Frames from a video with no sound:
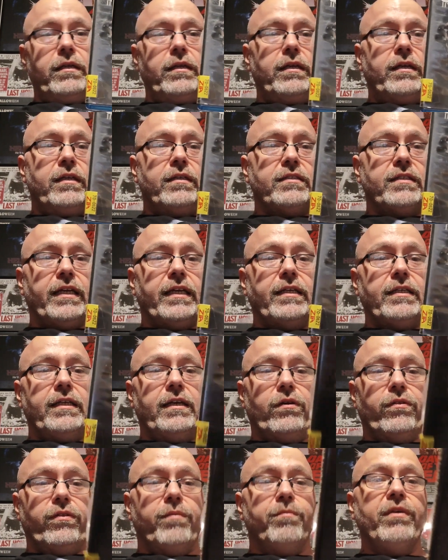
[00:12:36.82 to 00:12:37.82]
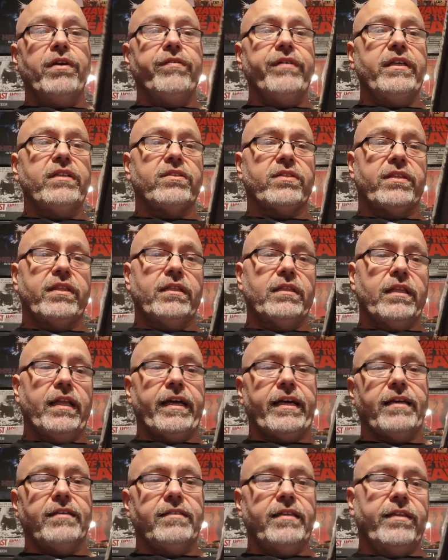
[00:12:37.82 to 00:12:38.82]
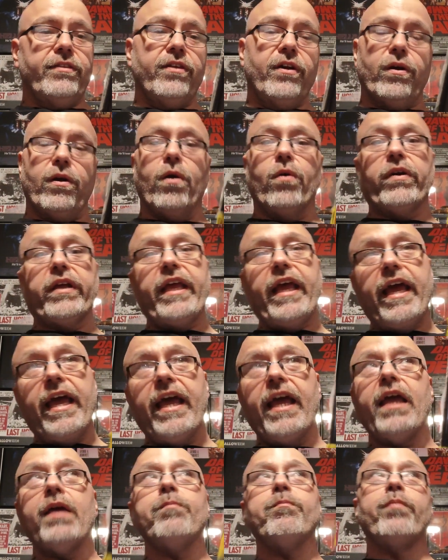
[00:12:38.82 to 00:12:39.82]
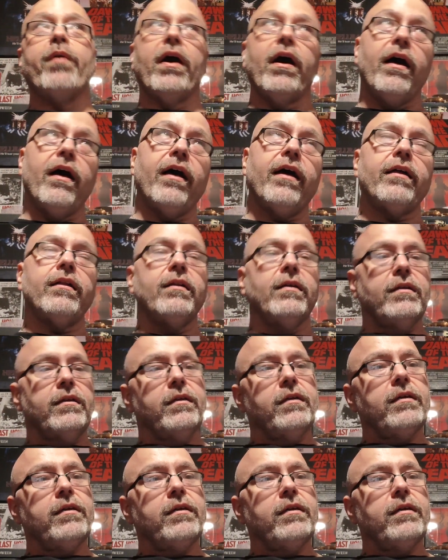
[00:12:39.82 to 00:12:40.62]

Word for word: and it's like, you know, the movies, like I said, they're okay, but,